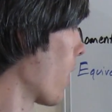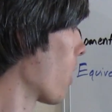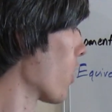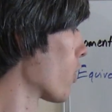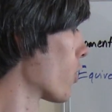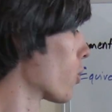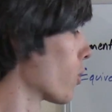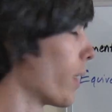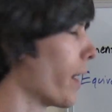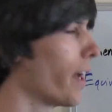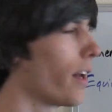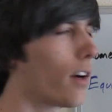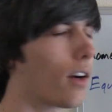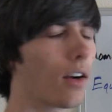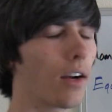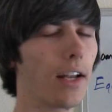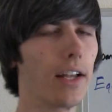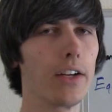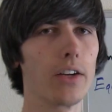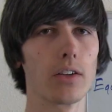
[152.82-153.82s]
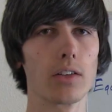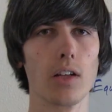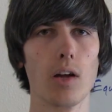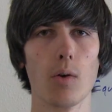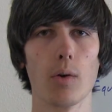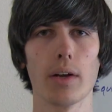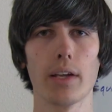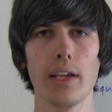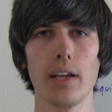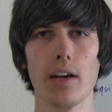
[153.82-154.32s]
are greater in your
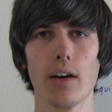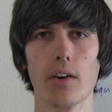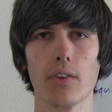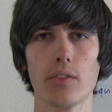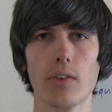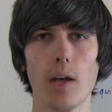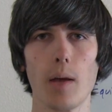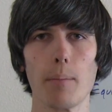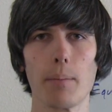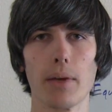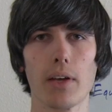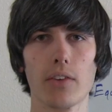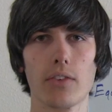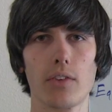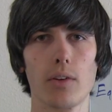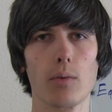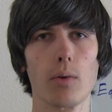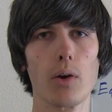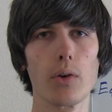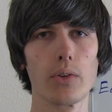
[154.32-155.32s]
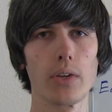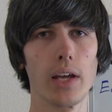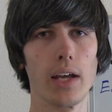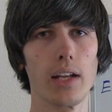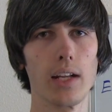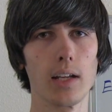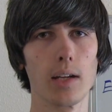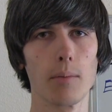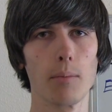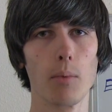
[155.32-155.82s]
lower gears because they're
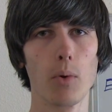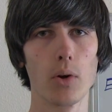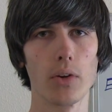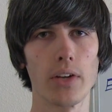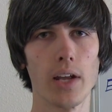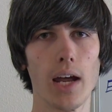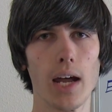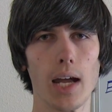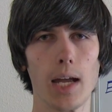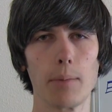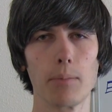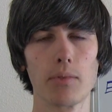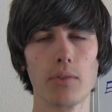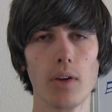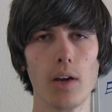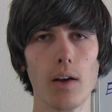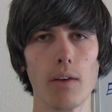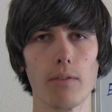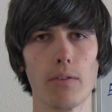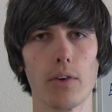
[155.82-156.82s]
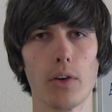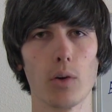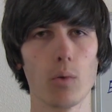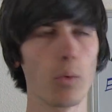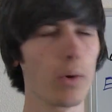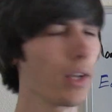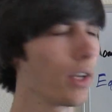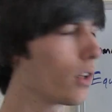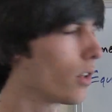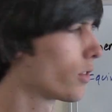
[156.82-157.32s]
rotating more times for your
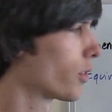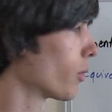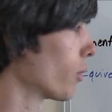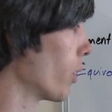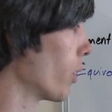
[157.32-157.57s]
wheel to